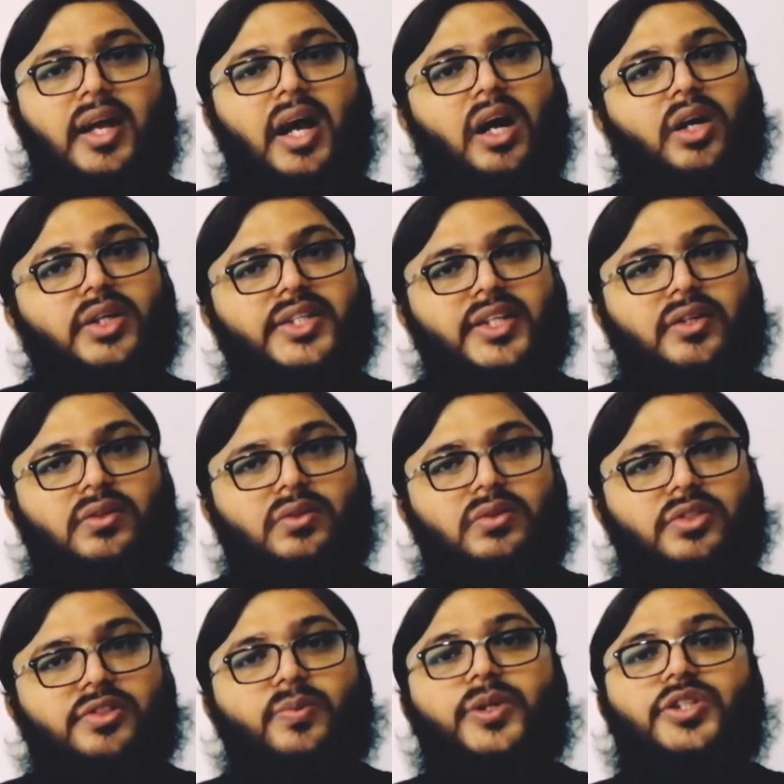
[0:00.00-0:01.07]

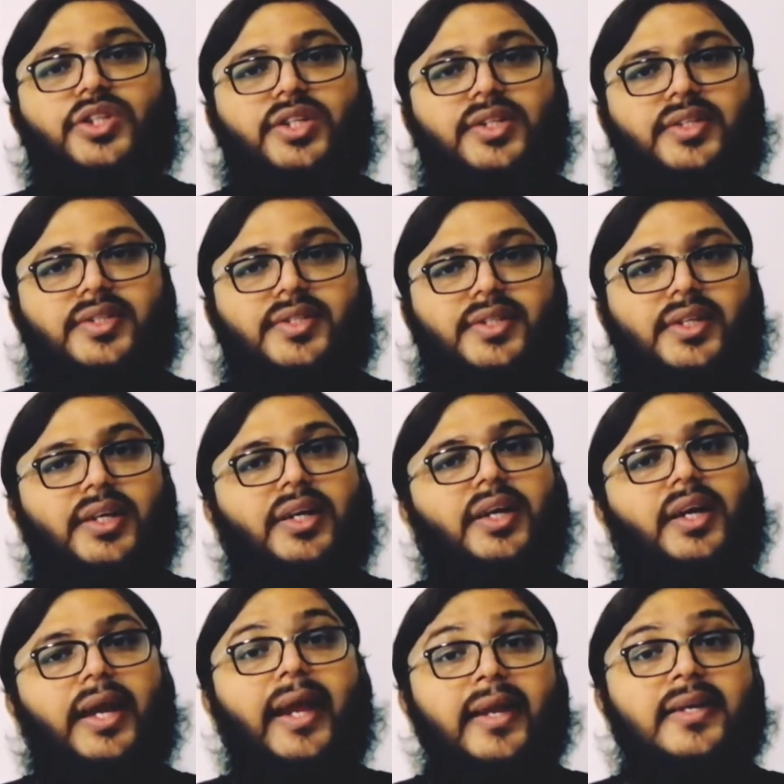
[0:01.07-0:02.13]
Articles which is
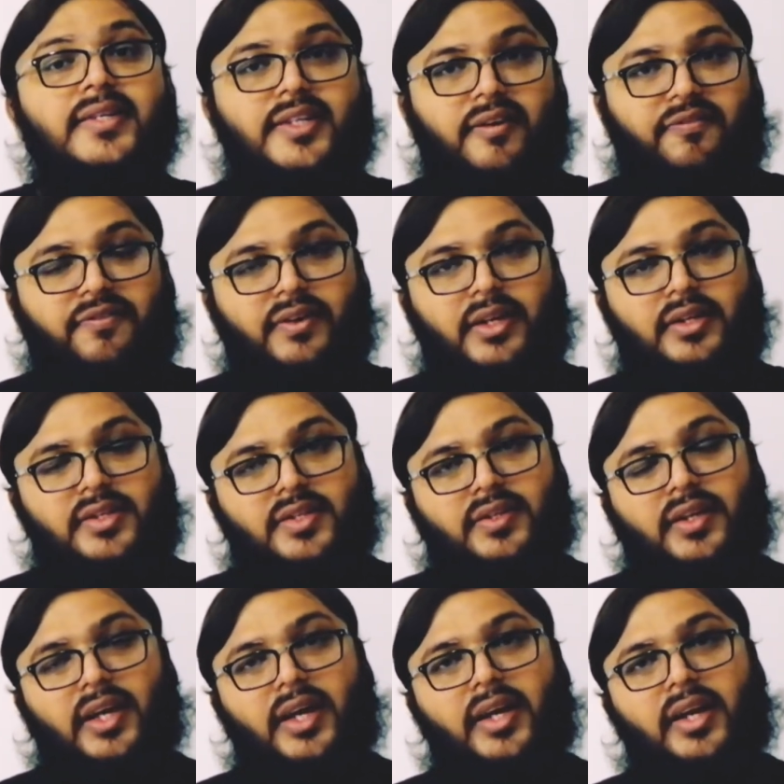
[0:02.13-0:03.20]
indefinite
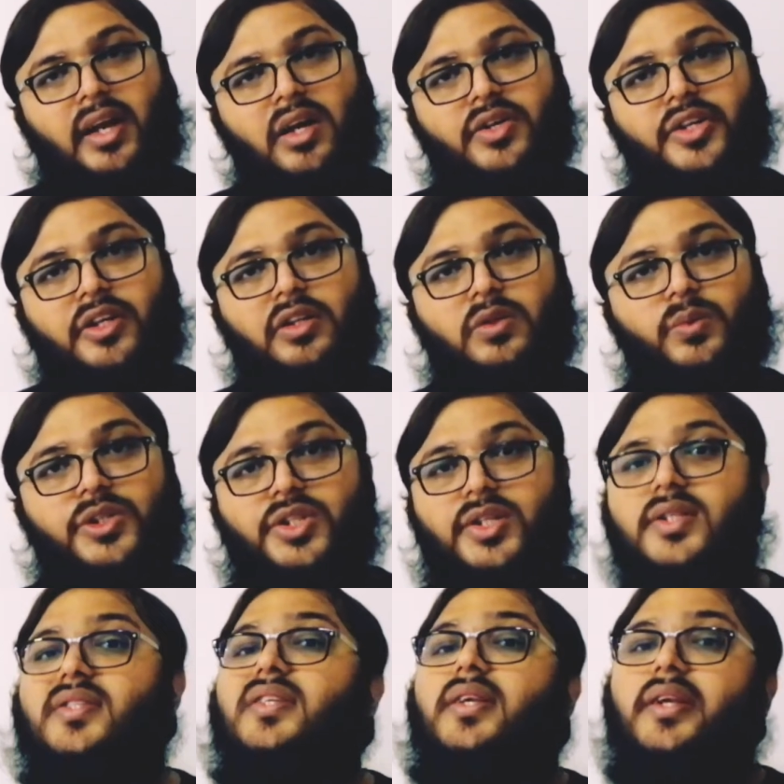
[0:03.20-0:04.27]
and article which
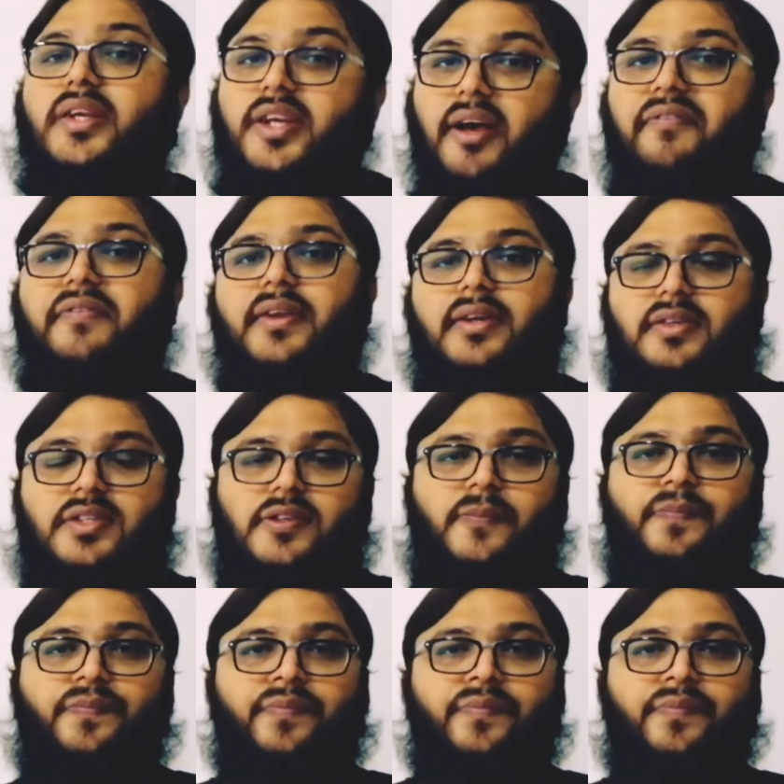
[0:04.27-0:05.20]
is definite.